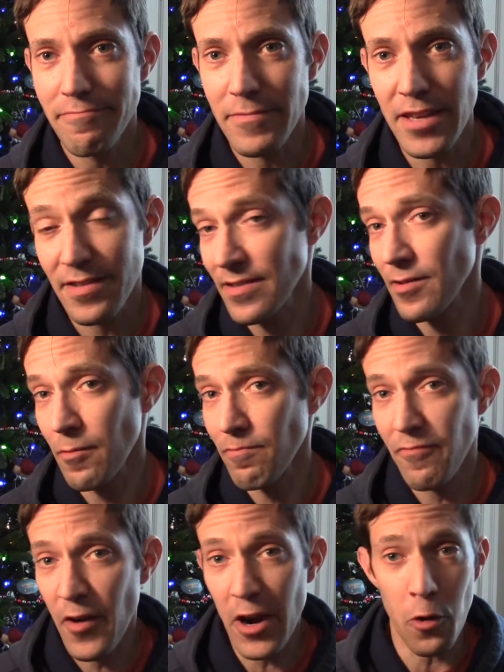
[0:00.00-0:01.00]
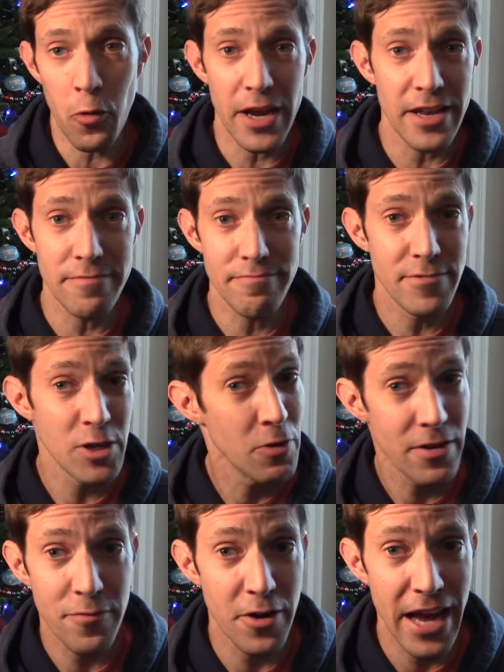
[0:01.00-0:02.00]
this is a fair way to do
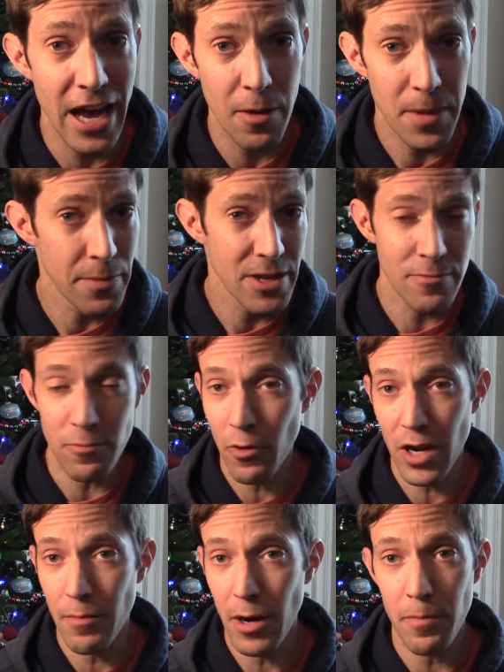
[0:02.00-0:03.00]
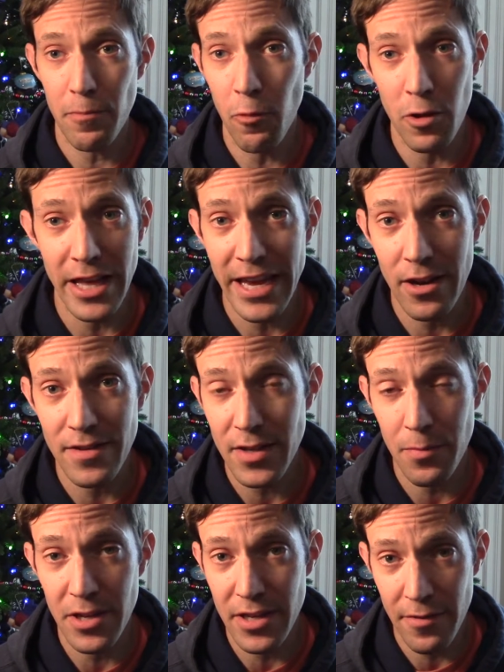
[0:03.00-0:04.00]
it for now. Maybe we'll come up, we'll land on
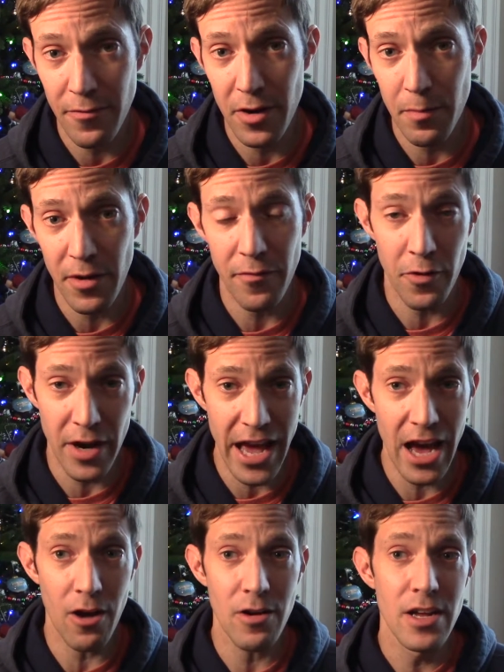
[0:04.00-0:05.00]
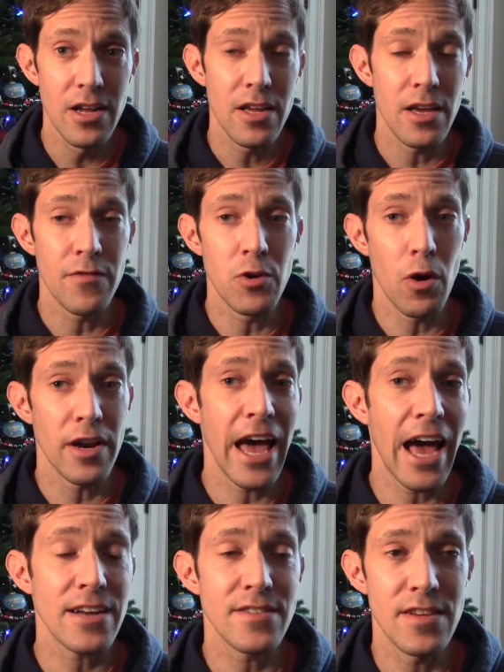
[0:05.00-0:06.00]
something different. But for now, if you want
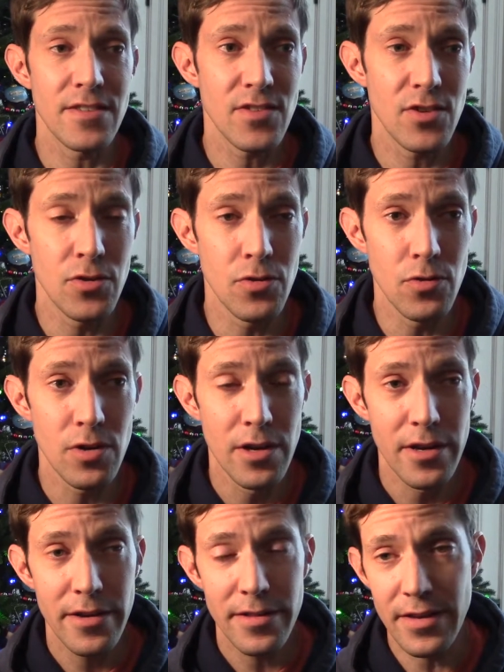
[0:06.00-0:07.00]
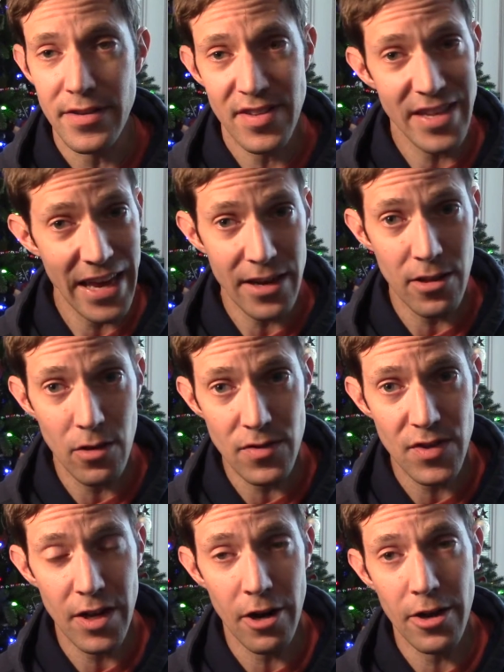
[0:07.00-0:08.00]
access to these standalone
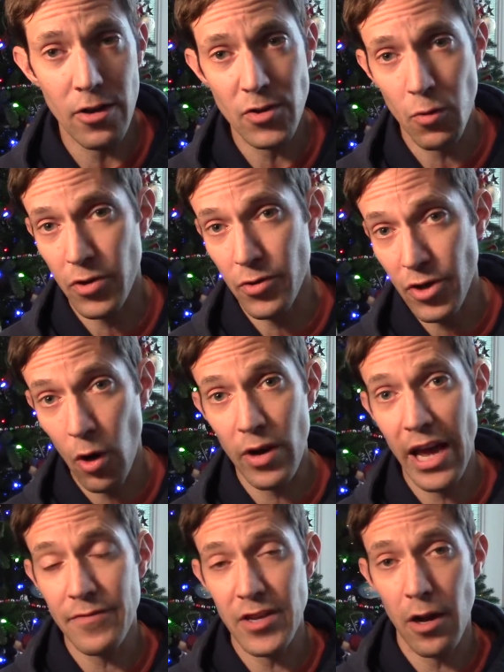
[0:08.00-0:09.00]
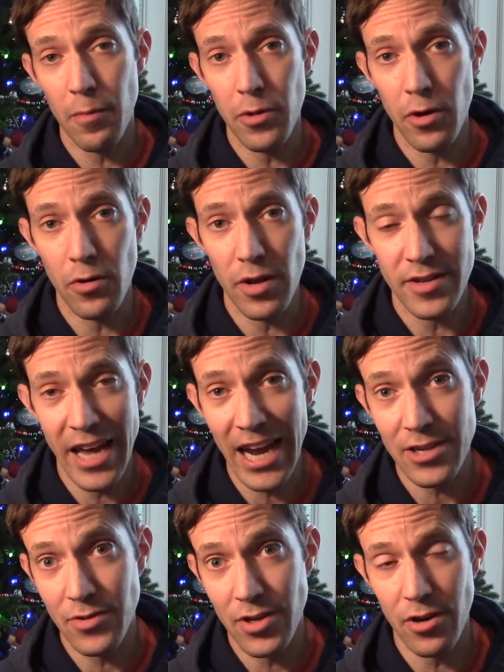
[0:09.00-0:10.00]
scenarios where you don't have to upload a
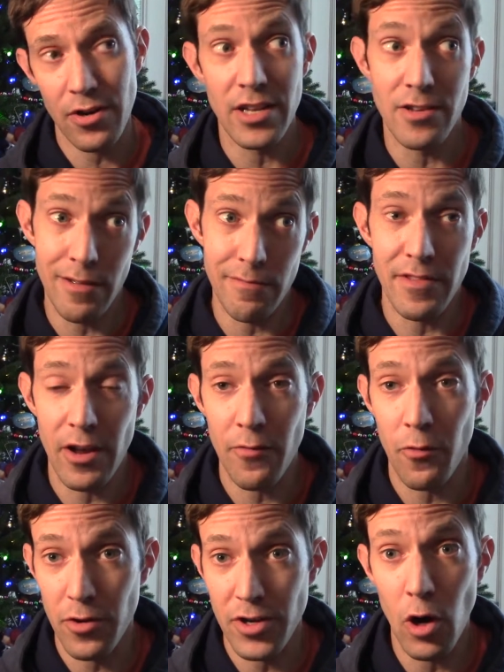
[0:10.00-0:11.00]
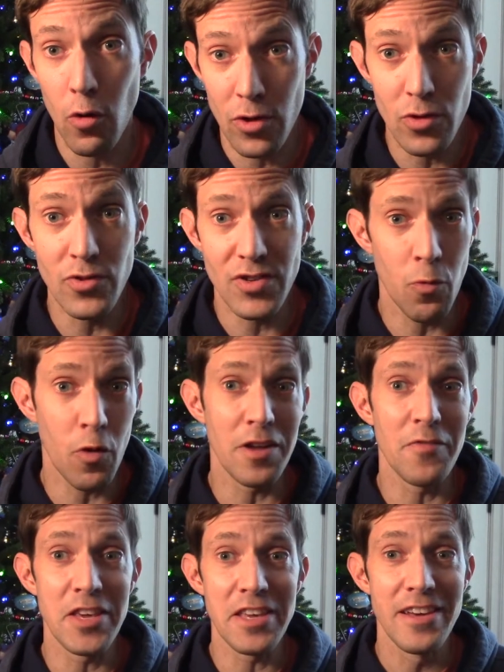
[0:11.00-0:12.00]
tax return and, and therefore don't use one
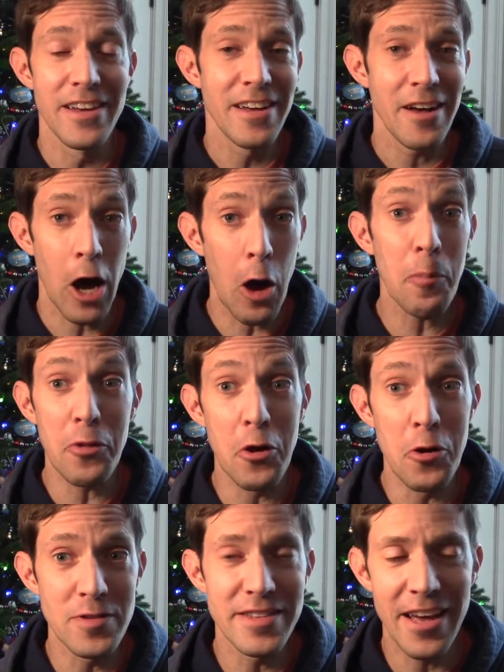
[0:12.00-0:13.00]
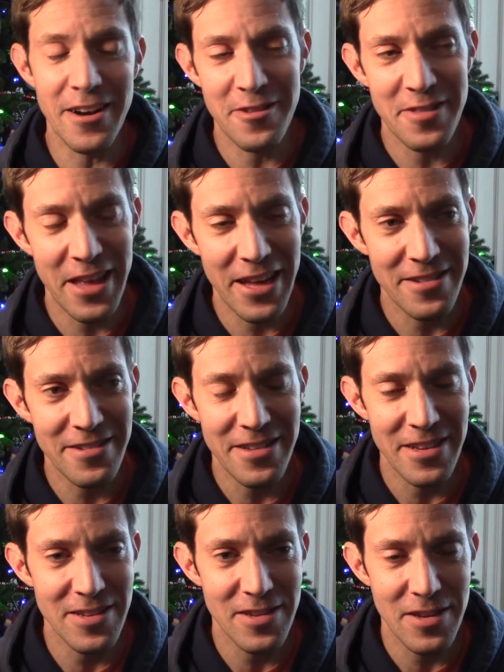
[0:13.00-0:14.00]
of the uploads that are that
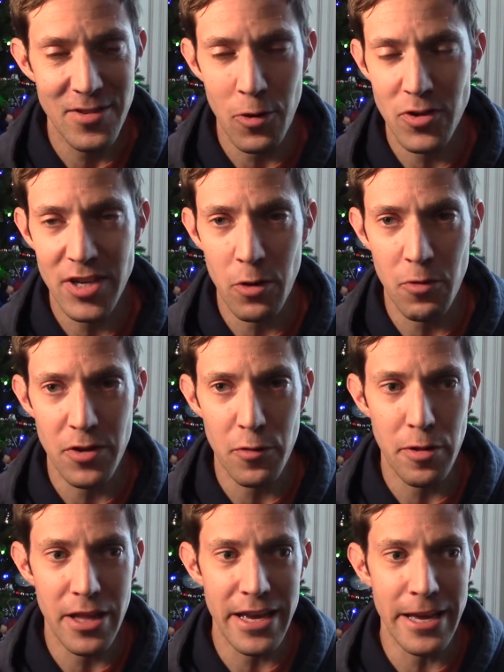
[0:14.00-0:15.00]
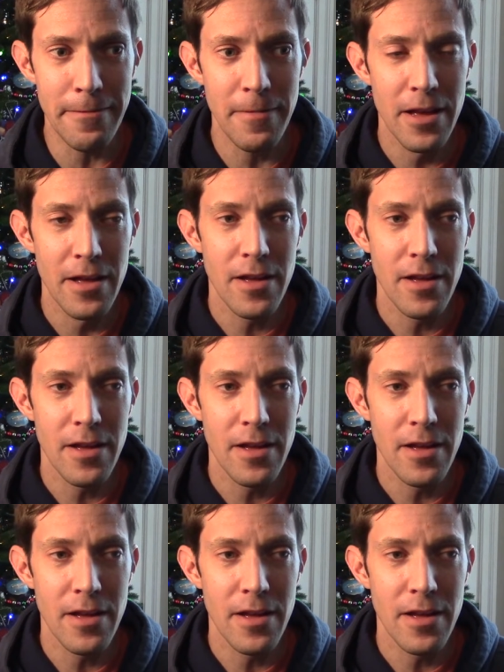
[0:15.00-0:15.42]
is associated with your plan,